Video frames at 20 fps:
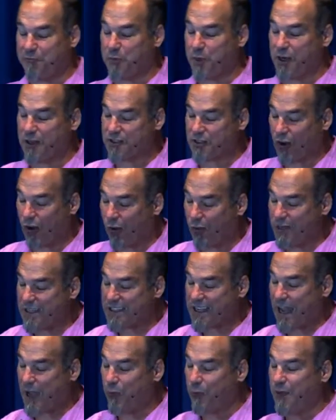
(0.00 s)
but it's always
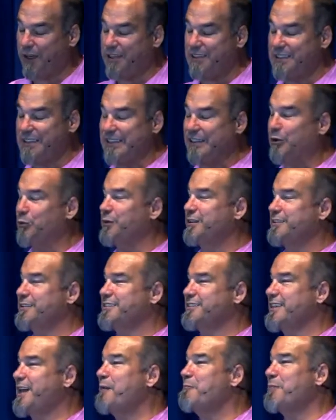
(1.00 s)
how we deal with the
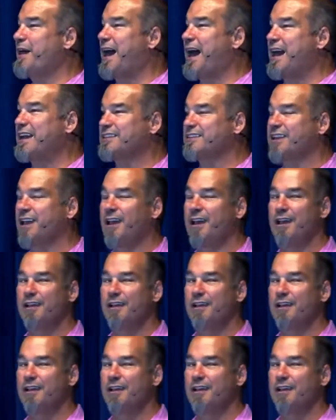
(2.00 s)
setbacks